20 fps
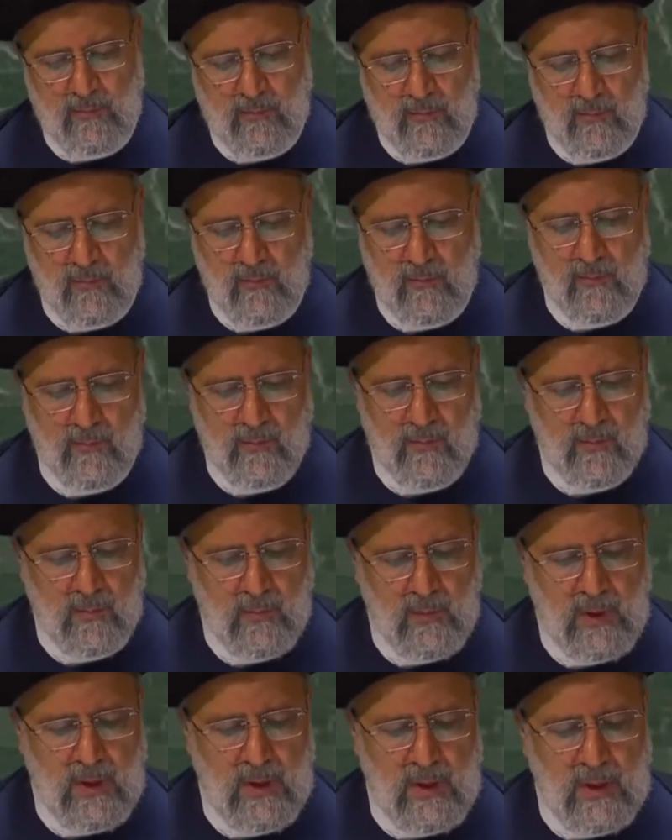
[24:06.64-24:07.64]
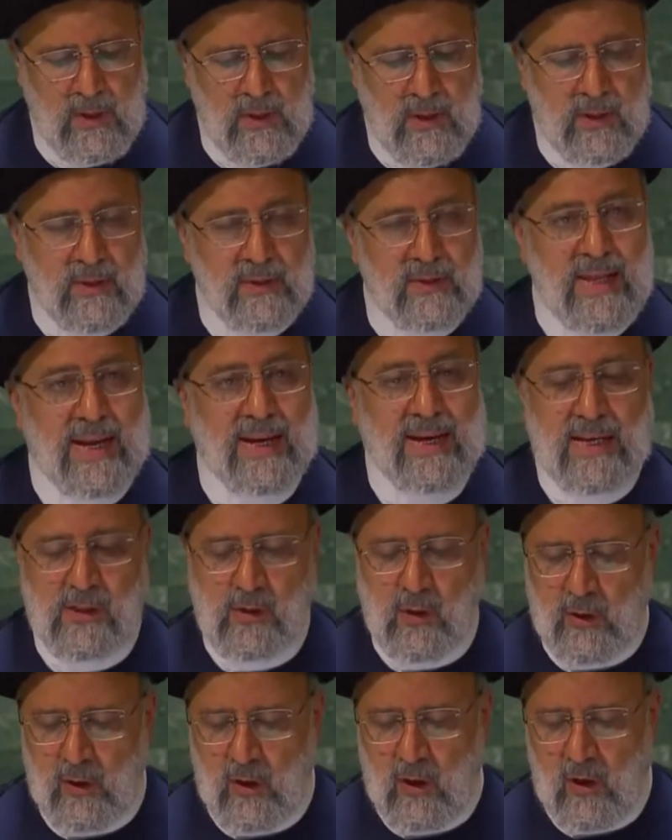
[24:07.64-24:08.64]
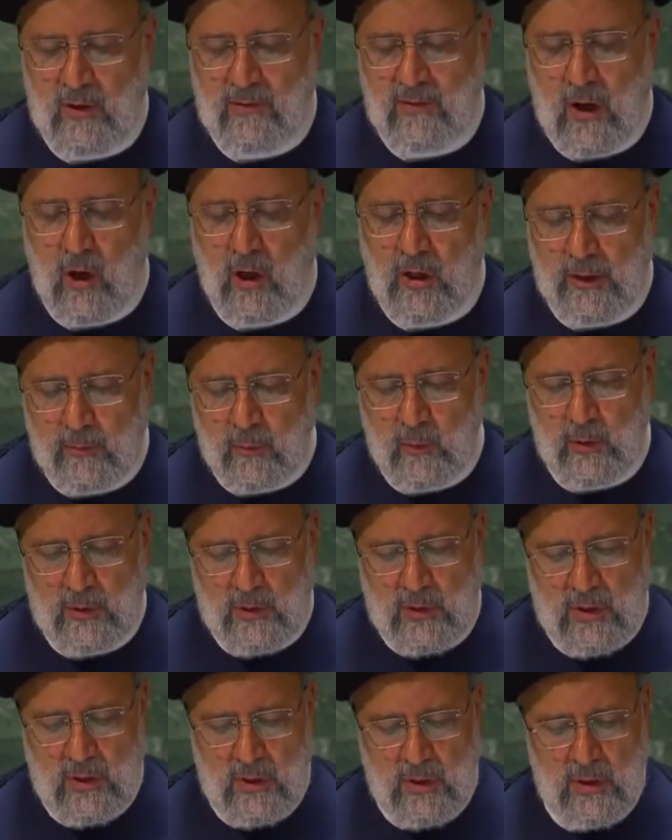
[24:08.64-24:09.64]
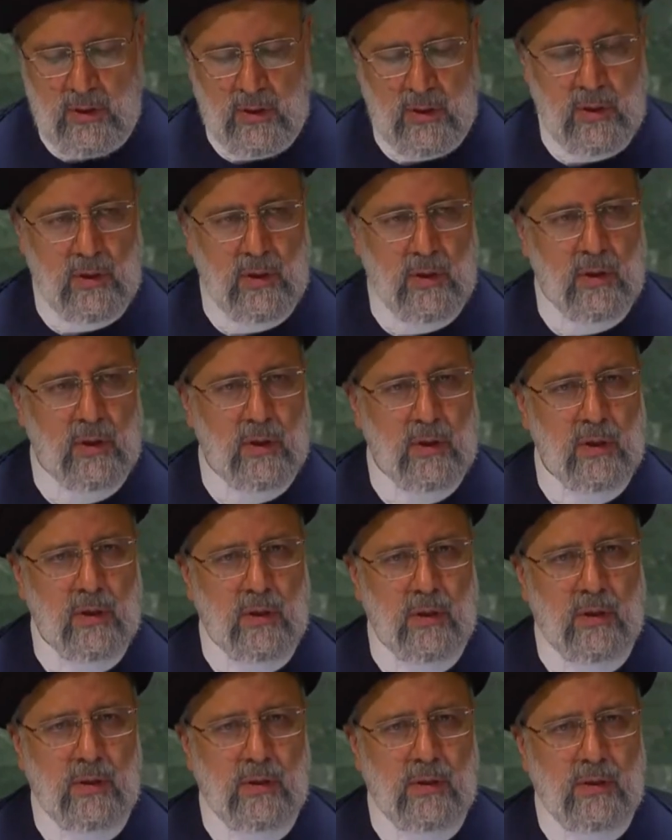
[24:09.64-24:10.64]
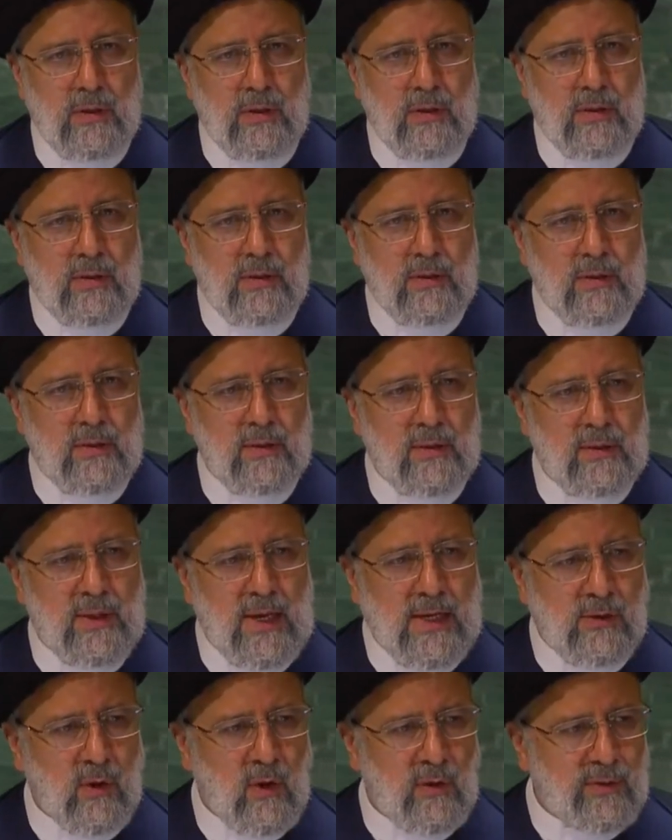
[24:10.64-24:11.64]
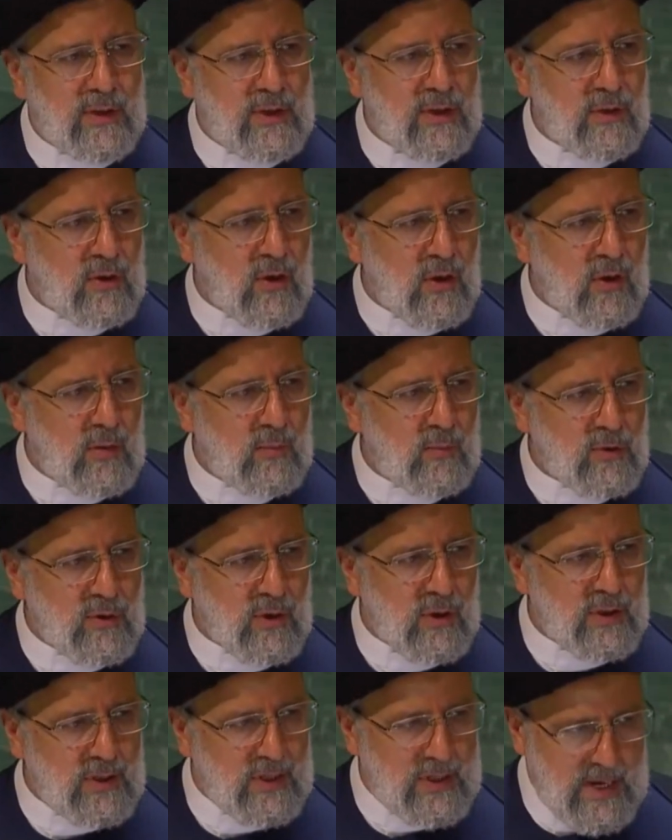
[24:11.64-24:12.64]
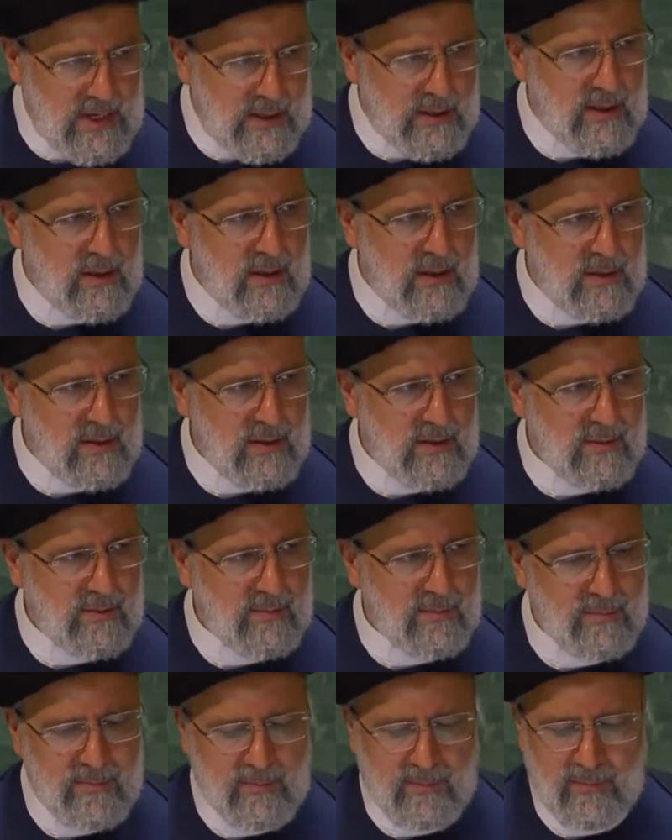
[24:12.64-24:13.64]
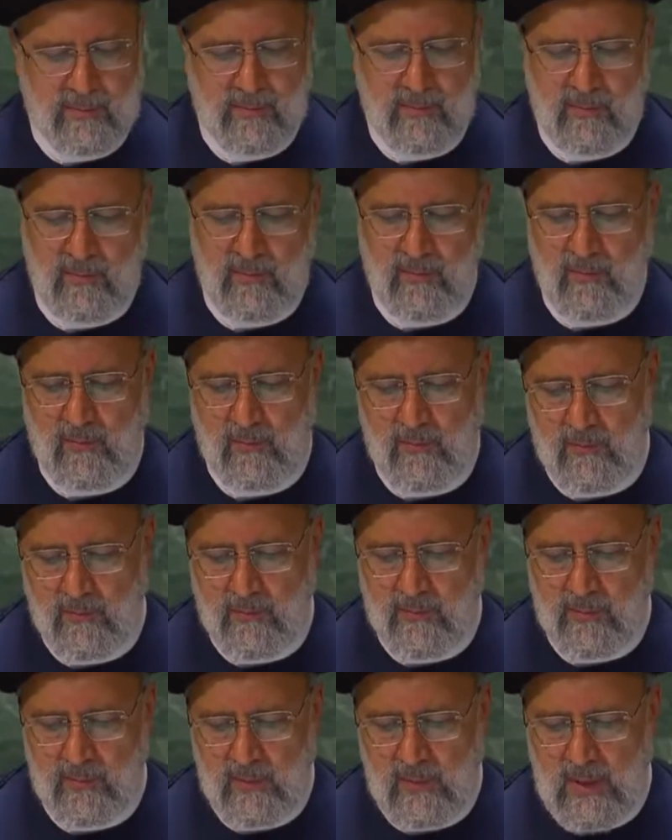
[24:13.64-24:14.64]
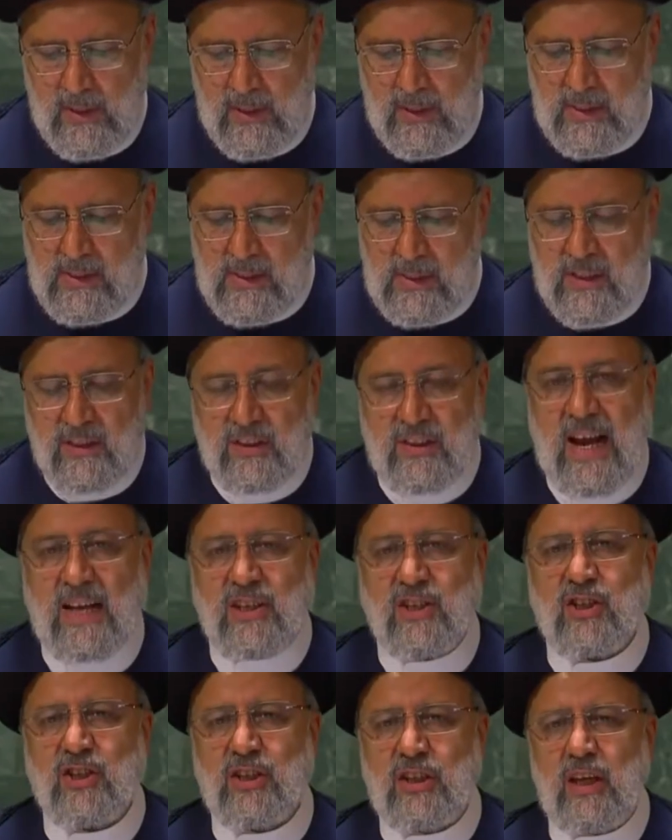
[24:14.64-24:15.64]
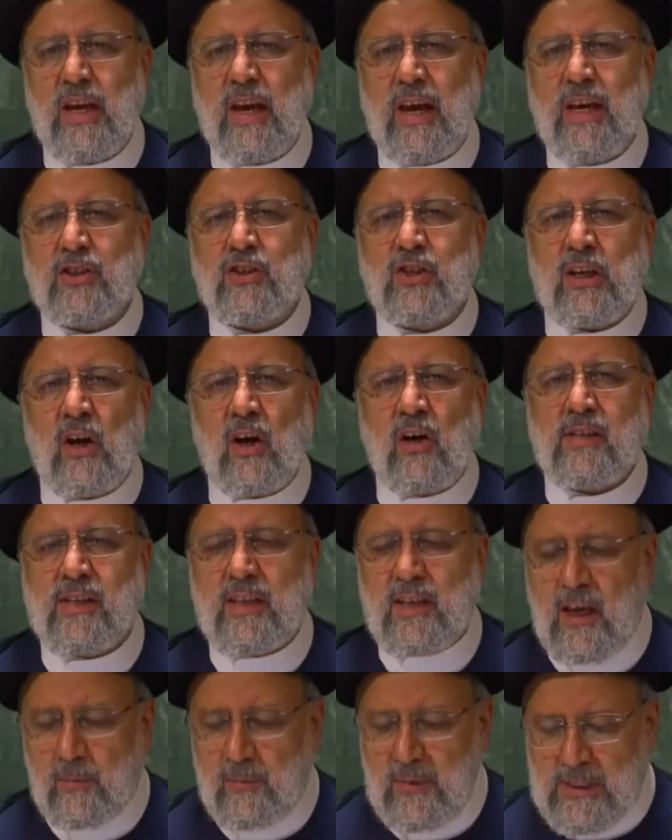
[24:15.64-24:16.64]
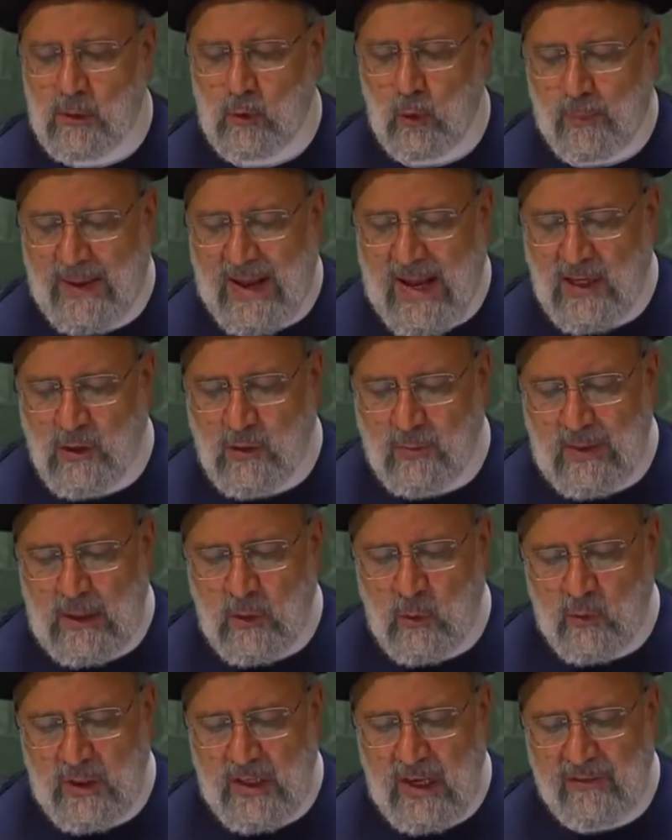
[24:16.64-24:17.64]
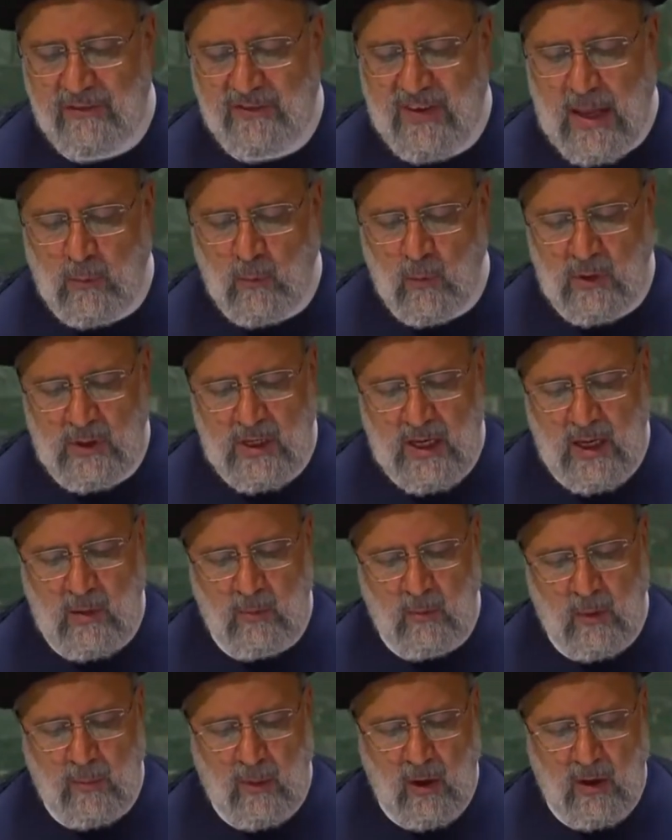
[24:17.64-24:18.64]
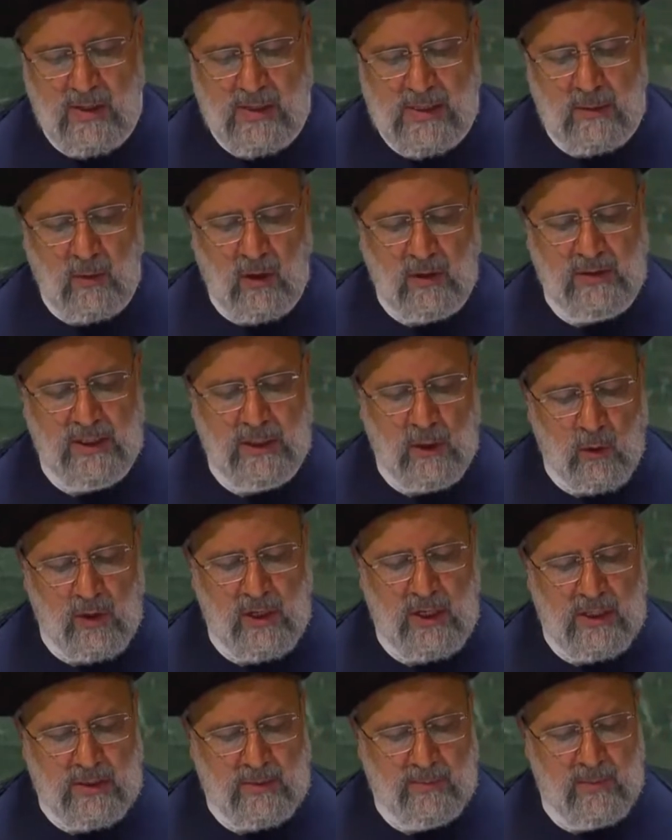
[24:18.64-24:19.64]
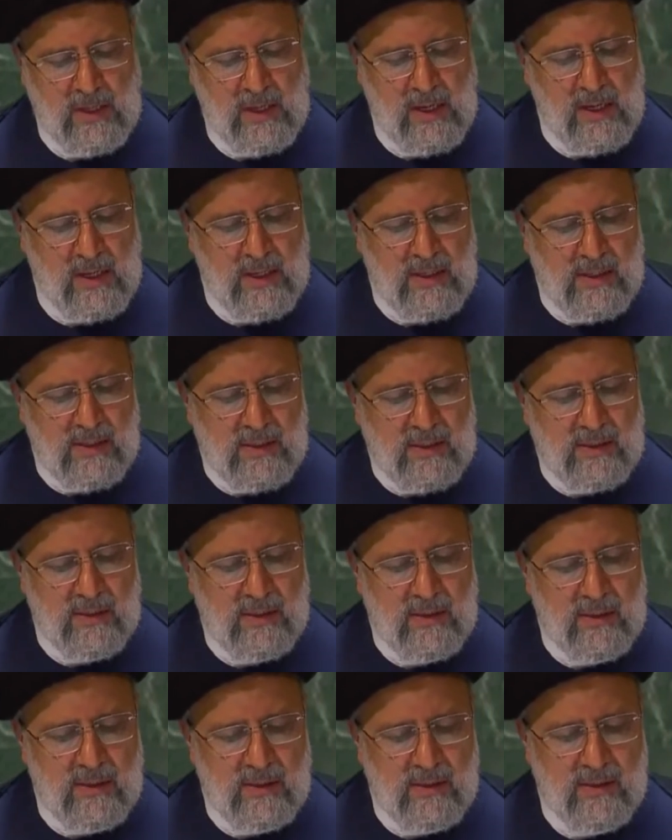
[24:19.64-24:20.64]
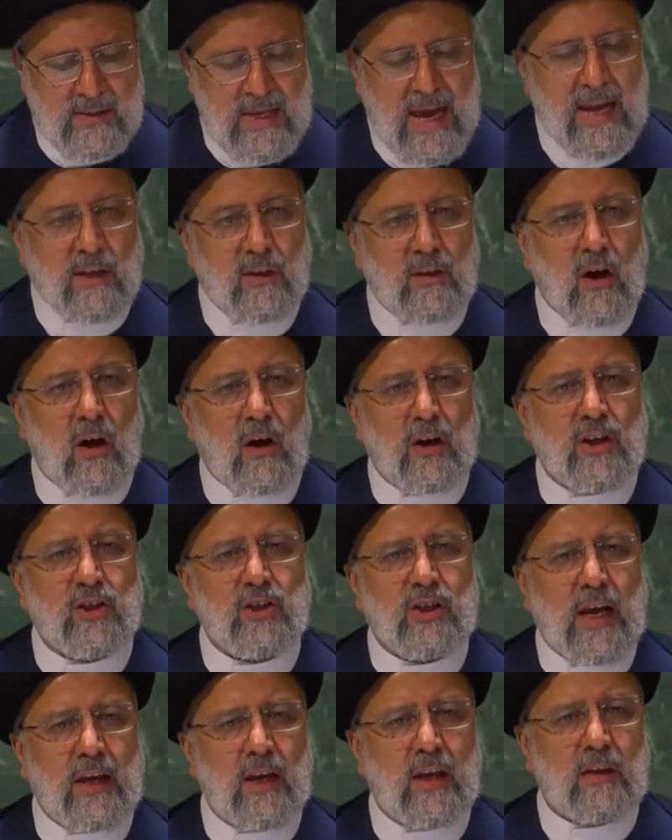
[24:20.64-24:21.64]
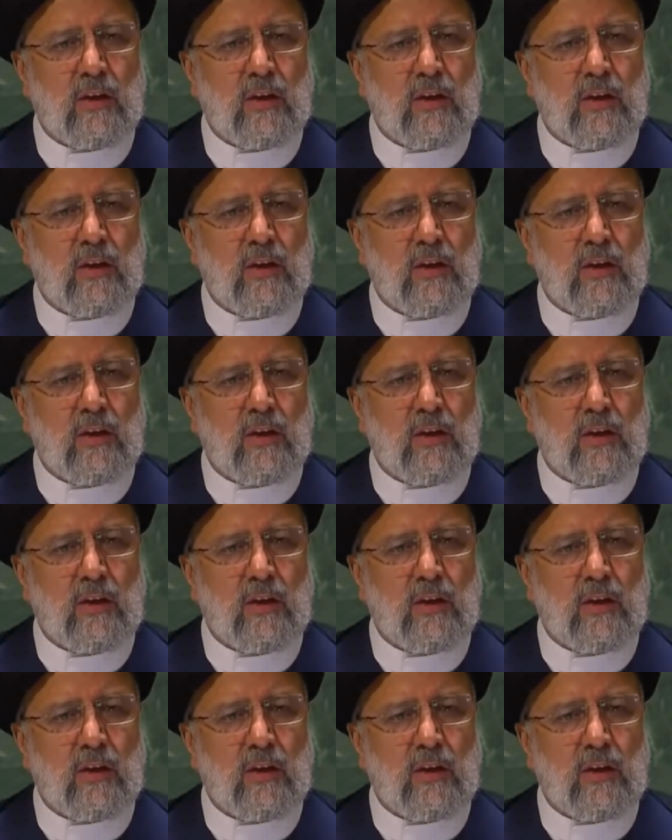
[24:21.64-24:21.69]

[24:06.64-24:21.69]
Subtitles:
seen, do you recall the steadfast stories of heroic fights against terrorism through Hollywood-like generated reports in the news media? Have you